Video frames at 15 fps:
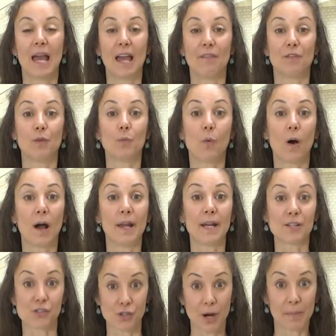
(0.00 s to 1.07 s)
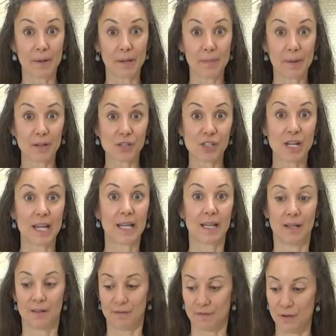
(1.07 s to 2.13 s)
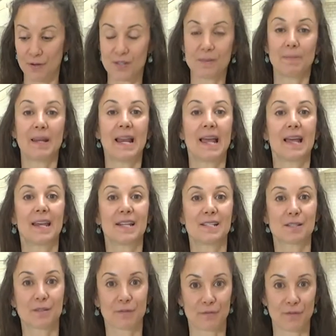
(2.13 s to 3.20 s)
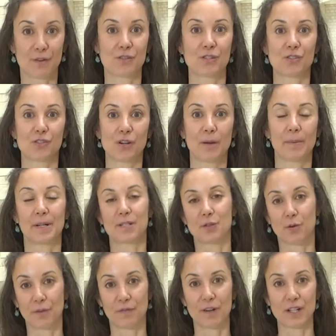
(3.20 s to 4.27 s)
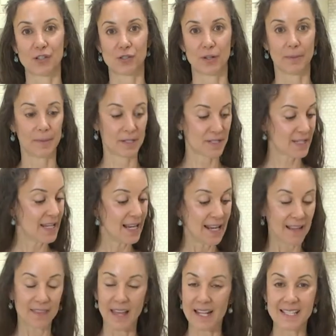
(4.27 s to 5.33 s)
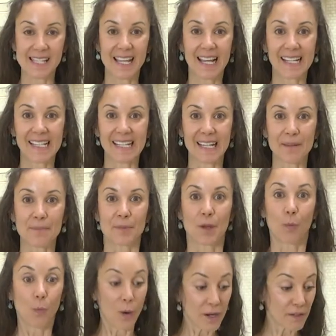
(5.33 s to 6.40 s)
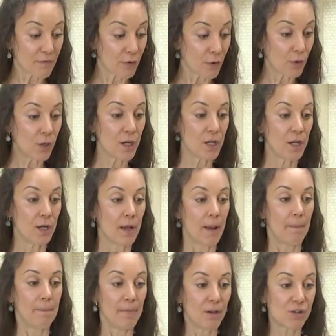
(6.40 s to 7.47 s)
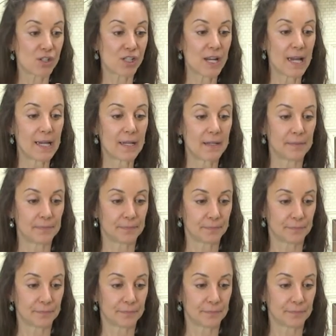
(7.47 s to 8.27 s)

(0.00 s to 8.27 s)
If you want a strawberry milkshake, frozen bananas, frozen strawberries, or fresh strawberries. That's the idea. Wonderful milkshake,